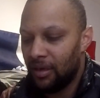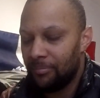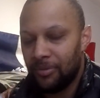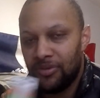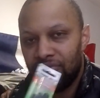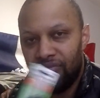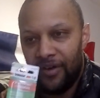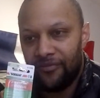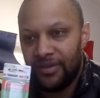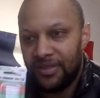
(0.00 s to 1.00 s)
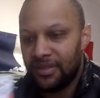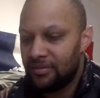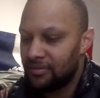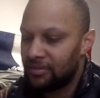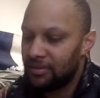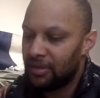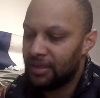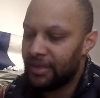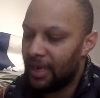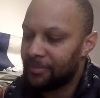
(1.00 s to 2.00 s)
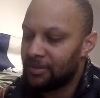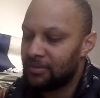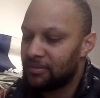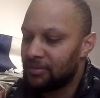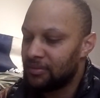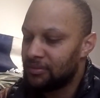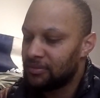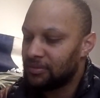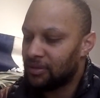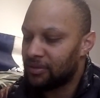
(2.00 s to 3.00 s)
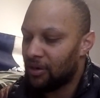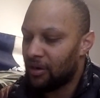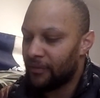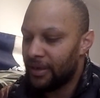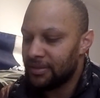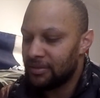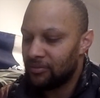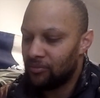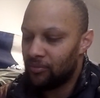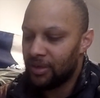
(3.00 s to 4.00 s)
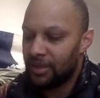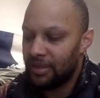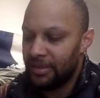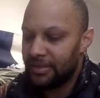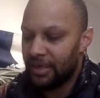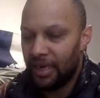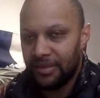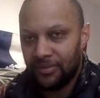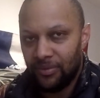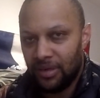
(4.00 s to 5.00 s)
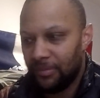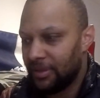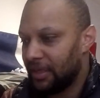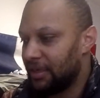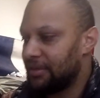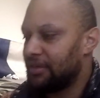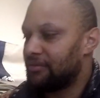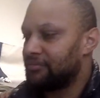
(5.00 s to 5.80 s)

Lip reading: boost reference adapter on the RS, one of these sizes will come in handy.